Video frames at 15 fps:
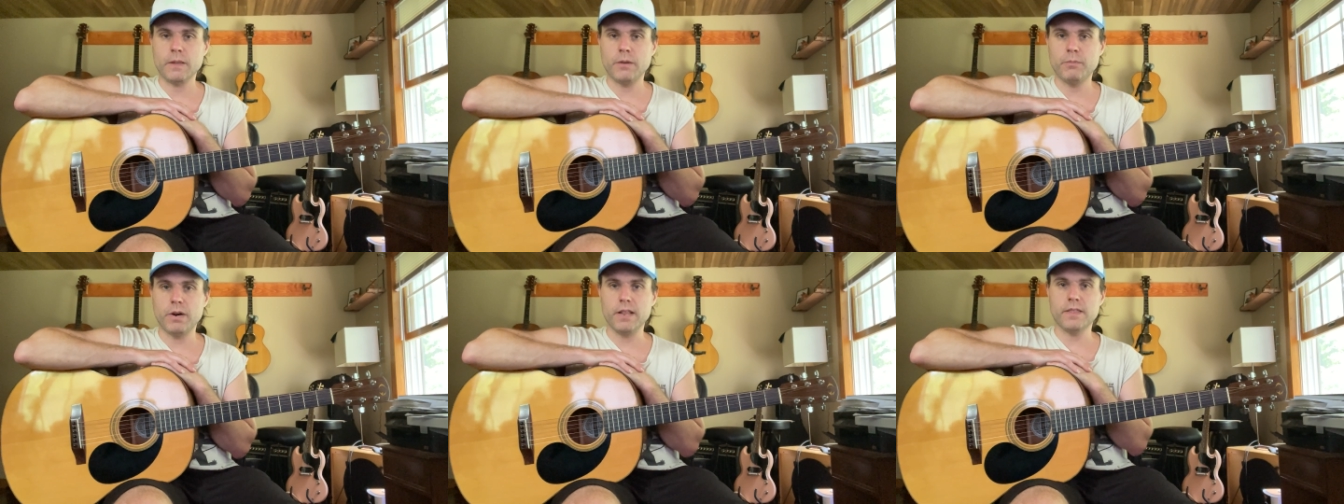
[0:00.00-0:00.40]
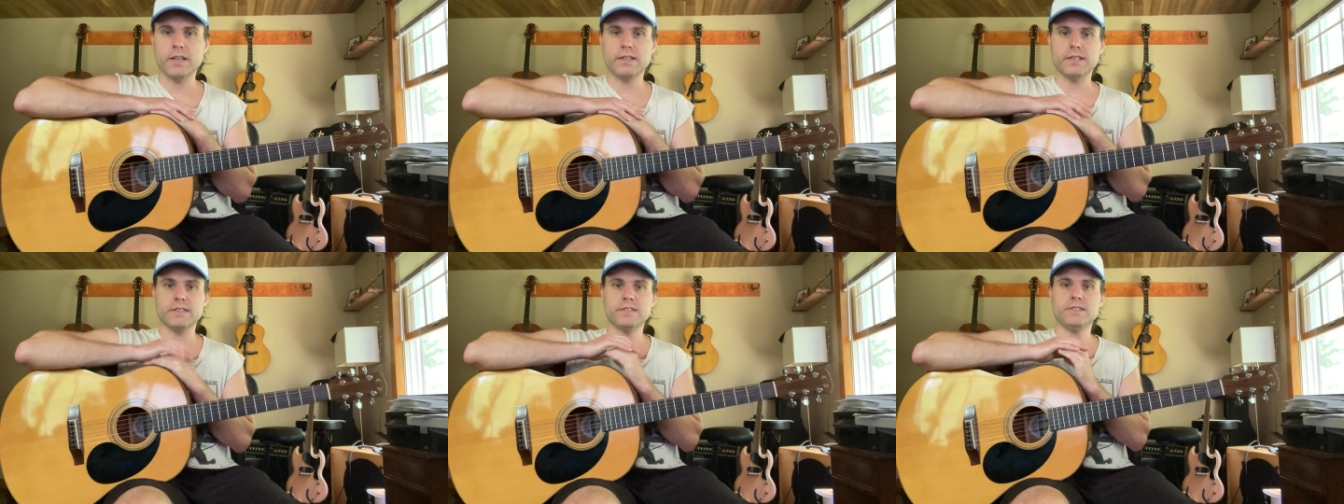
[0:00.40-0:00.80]
but I
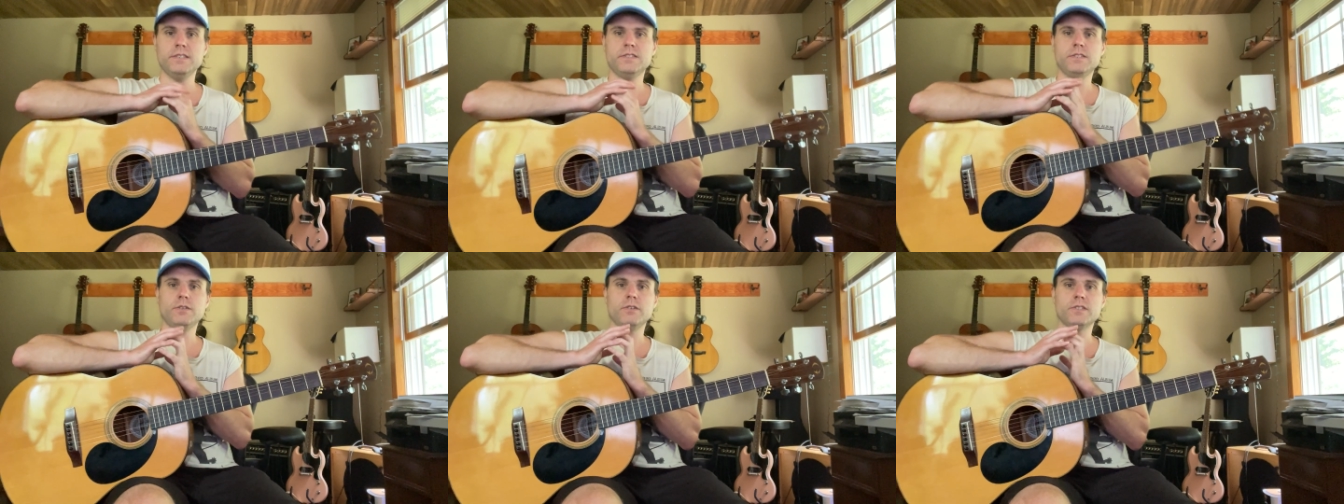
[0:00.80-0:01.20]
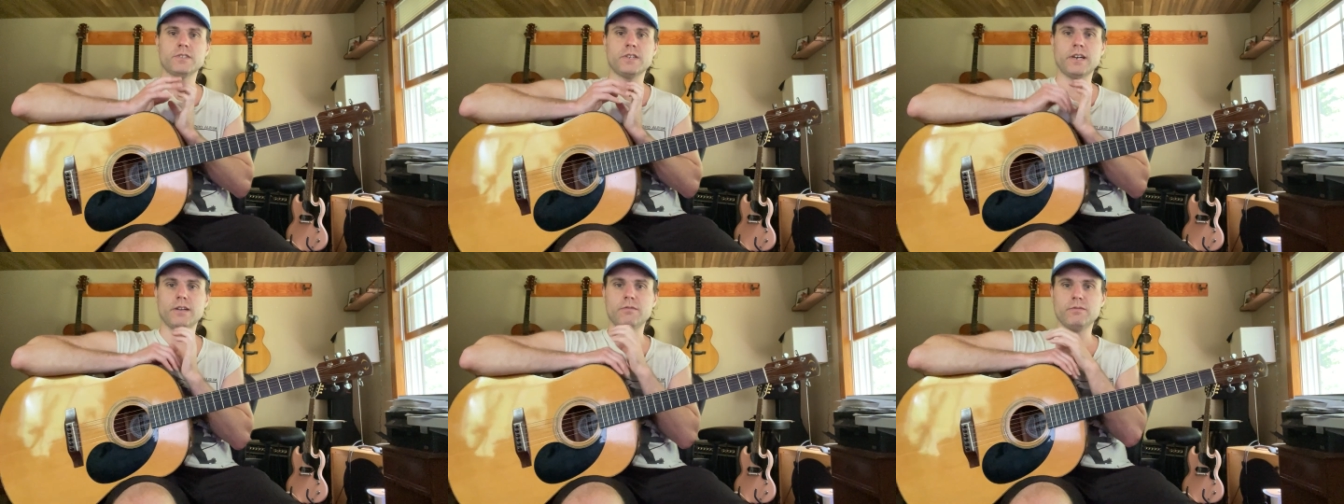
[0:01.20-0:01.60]
think that the C series
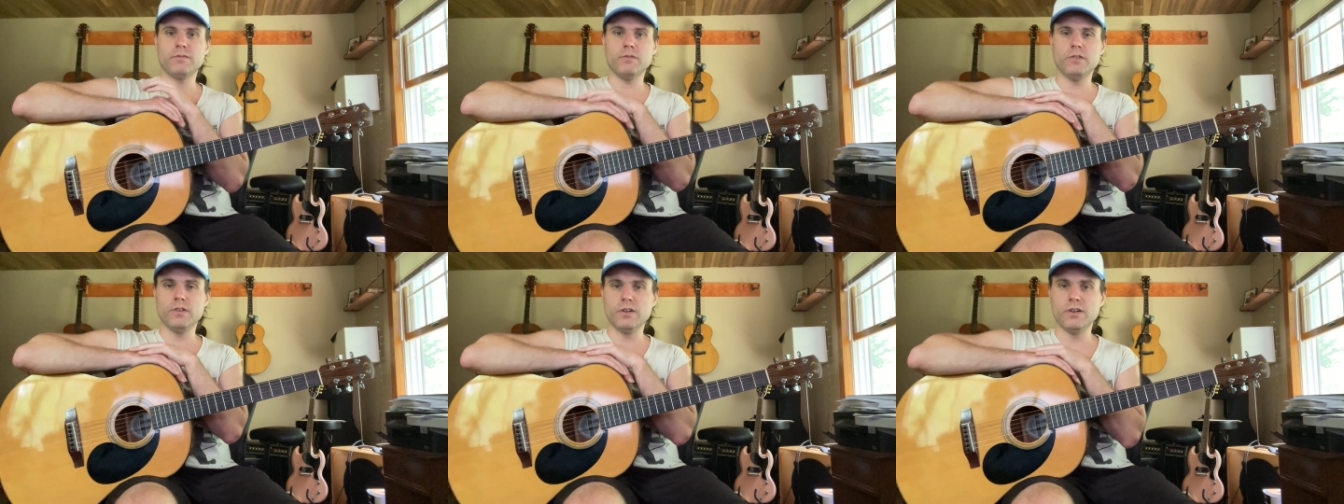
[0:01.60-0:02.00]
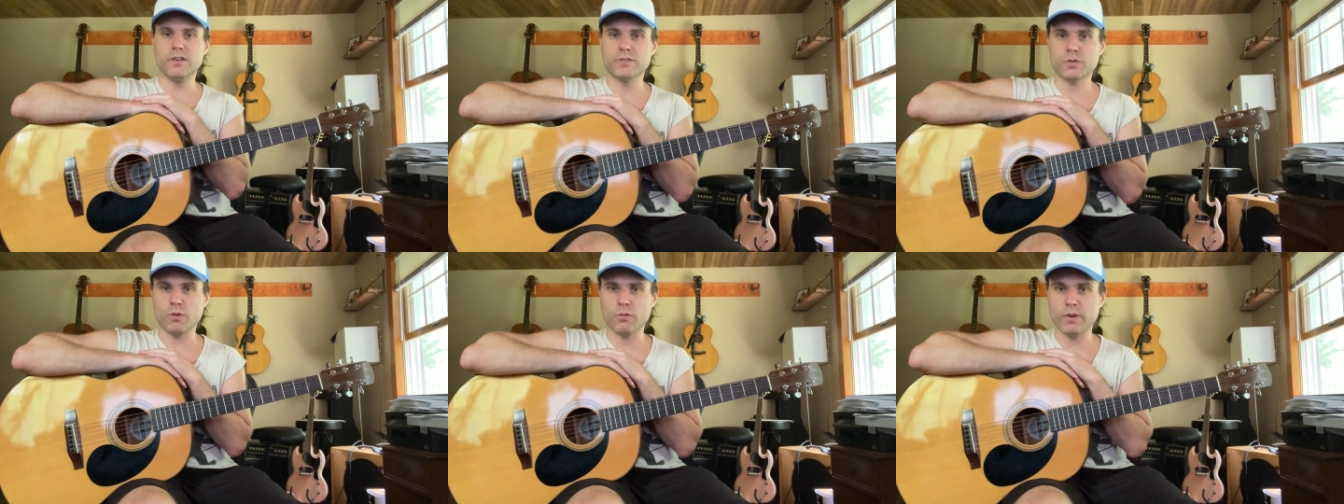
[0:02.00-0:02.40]
are kind of the sort